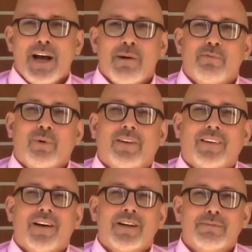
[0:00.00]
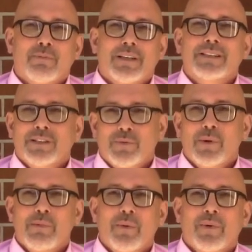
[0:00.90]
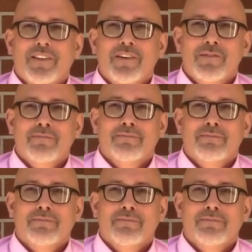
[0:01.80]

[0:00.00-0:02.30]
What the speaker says: I pray that God's blessings will be with you.